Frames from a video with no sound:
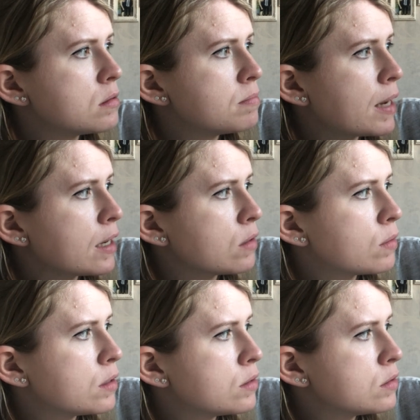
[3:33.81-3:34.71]

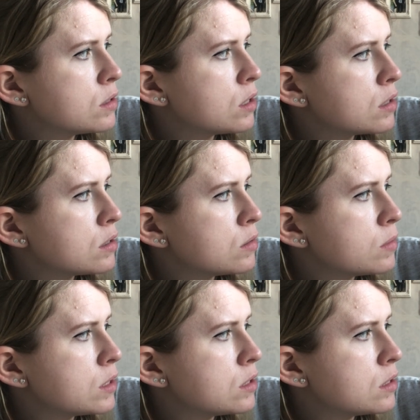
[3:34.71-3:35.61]
Banquo suggests
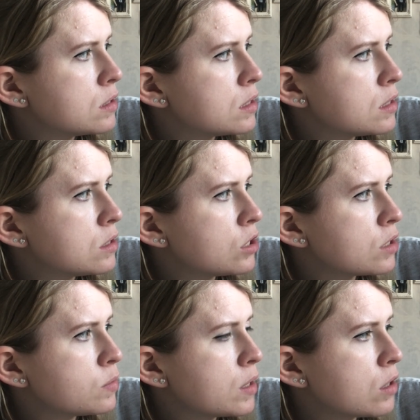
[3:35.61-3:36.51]

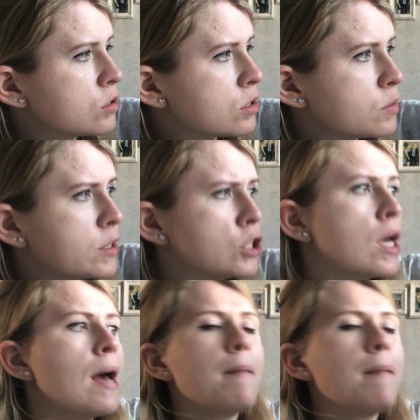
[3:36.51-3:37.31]
we can't trust the witches.